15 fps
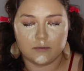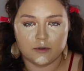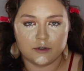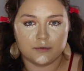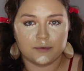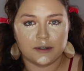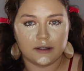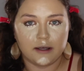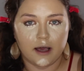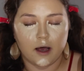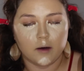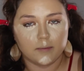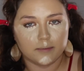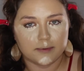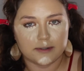which really
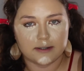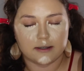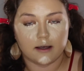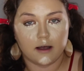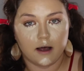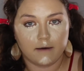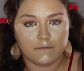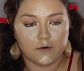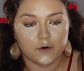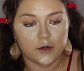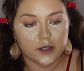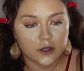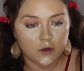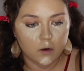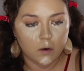helps
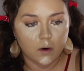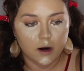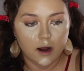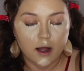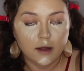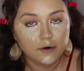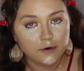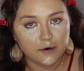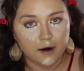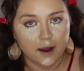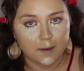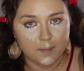covering your under eye